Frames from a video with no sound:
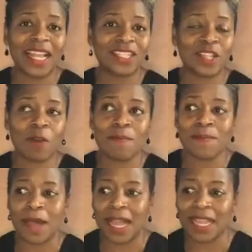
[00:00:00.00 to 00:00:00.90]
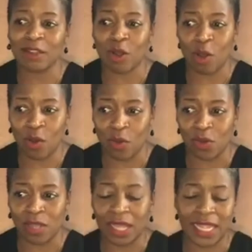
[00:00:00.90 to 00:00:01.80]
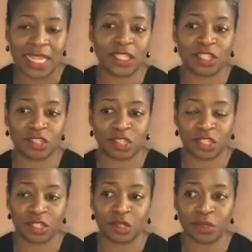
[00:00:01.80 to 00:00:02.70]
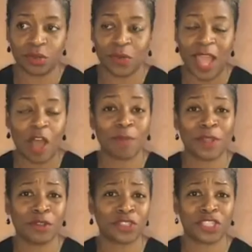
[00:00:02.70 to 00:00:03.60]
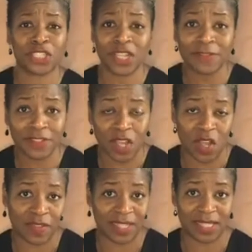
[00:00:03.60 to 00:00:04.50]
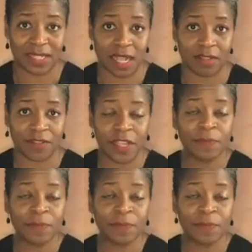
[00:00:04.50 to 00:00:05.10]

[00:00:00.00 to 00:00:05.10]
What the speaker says: And so my goal is to help you shift all this stuff,